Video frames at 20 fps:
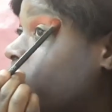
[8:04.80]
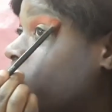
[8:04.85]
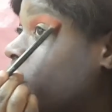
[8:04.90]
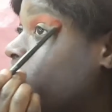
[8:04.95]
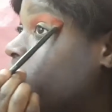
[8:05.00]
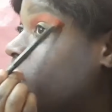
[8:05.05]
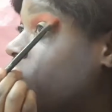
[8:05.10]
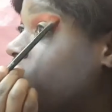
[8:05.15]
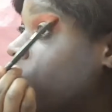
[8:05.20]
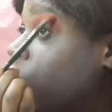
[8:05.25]

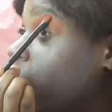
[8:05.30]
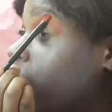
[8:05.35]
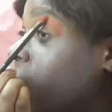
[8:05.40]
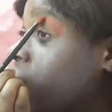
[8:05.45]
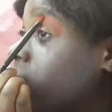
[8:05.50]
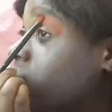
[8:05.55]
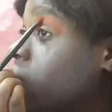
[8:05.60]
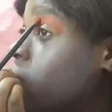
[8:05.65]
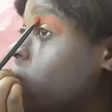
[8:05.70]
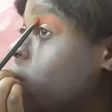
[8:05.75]
But
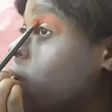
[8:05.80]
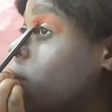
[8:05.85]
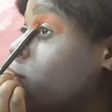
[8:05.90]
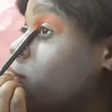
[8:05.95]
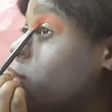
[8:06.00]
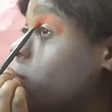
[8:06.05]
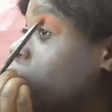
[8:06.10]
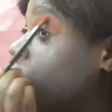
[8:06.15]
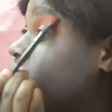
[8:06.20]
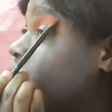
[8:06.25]
it's gonna
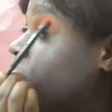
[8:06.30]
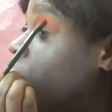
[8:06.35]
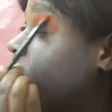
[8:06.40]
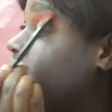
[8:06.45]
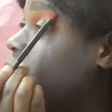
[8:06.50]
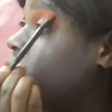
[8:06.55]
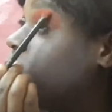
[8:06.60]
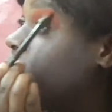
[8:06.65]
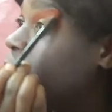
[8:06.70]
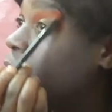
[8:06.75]
have, the
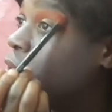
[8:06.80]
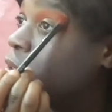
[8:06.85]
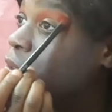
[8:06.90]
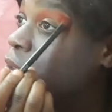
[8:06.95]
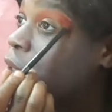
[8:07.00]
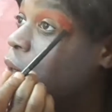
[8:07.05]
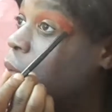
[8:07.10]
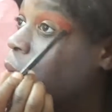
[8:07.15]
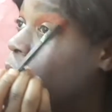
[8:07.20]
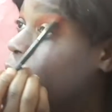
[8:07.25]
party
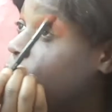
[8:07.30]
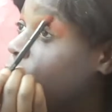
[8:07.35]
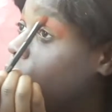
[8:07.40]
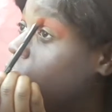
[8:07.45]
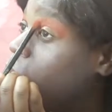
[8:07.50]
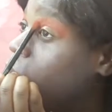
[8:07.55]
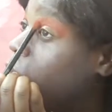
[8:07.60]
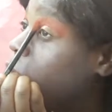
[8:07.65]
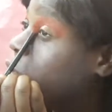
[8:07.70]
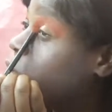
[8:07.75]
must go
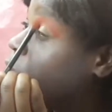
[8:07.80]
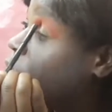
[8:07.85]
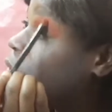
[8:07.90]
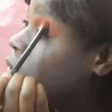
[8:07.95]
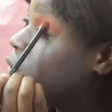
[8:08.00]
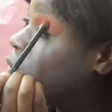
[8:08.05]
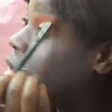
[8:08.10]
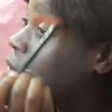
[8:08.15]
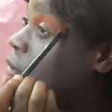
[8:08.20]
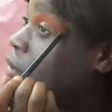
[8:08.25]
on, you
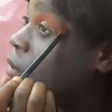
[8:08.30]
know?